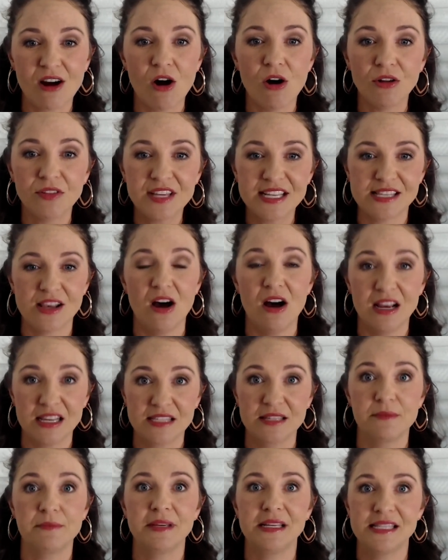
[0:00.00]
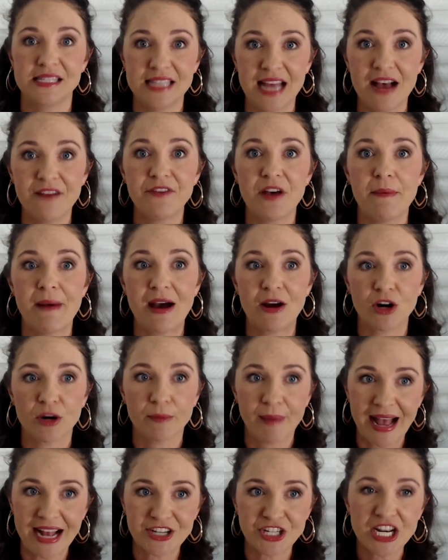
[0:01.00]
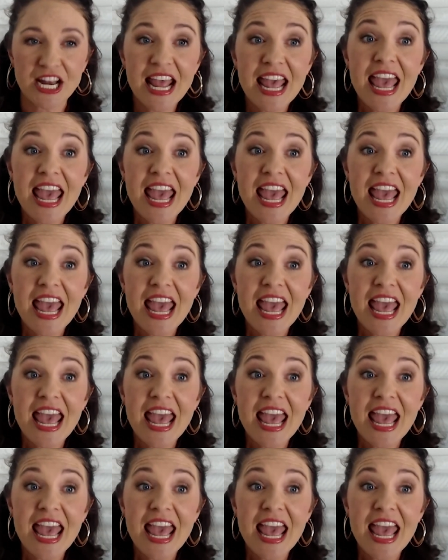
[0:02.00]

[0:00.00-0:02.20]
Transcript: all this awesome stuff about her pageant.